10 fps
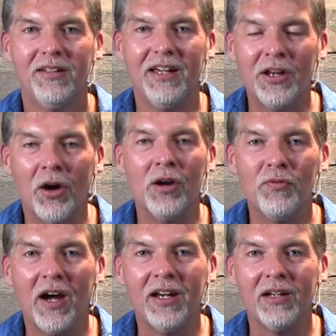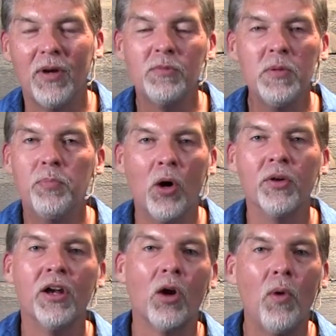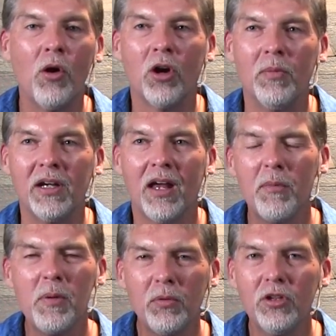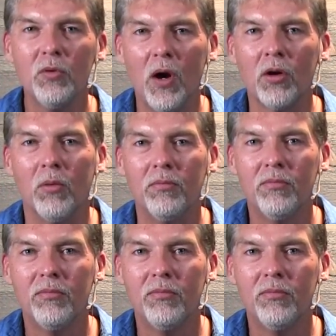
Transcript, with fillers: in our inviting. We have to be bold in our welcoming. How many people do you welcome?